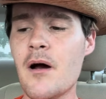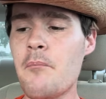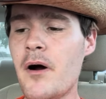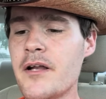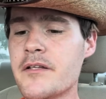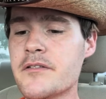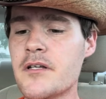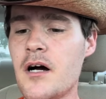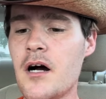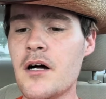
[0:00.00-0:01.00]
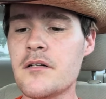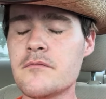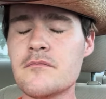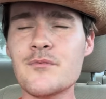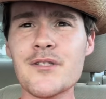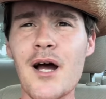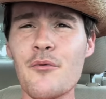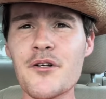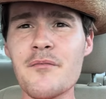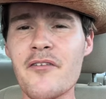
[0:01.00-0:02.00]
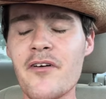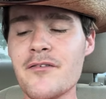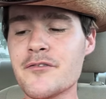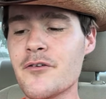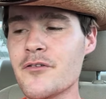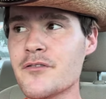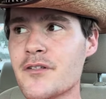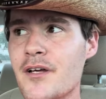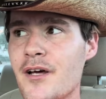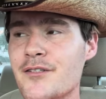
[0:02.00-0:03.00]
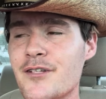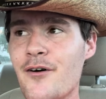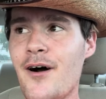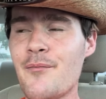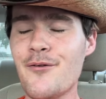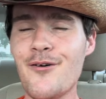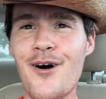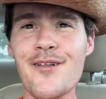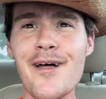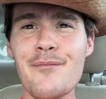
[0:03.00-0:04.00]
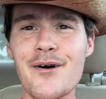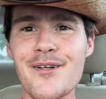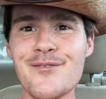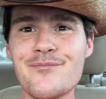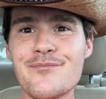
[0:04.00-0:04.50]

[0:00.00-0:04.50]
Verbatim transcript: but it's uh, not one of my favorite sodas so i blew all that money